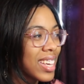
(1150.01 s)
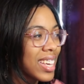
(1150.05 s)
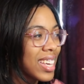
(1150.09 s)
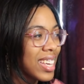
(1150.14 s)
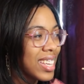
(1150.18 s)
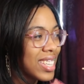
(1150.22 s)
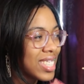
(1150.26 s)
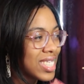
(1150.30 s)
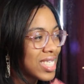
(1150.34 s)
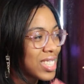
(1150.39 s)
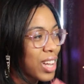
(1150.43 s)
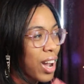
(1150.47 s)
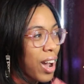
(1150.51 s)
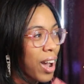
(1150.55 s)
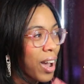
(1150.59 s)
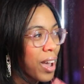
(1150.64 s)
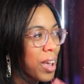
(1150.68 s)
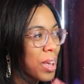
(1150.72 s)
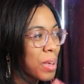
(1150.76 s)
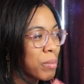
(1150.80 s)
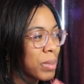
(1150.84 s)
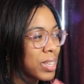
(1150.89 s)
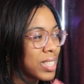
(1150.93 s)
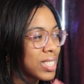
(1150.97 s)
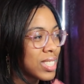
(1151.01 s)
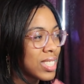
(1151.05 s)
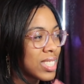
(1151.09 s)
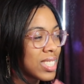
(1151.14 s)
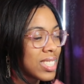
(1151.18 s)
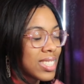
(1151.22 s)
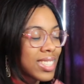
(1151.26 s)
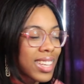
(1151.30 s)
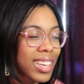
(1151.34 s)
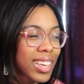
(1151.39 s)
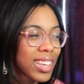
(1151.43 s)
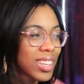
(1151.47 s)
each time and she's
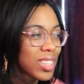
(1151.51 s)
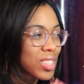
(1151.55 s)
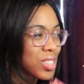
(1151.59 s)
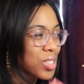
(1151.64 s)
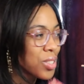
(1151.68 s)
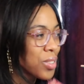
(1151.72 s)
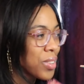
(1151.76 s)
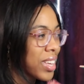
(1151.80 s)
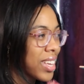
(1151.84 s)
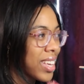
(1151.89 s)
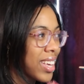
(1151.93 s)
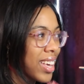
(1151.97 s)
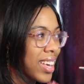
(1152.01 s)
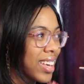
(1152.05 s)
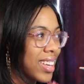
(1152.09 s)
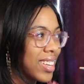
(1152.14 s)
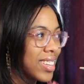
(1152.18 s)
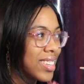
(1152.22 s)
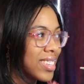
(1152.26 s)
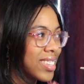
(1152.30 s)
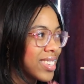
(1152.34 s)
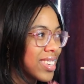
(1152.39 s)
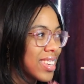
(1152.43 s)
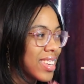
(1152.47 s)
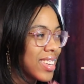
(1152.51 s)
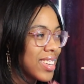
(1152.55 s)
sticking to it. And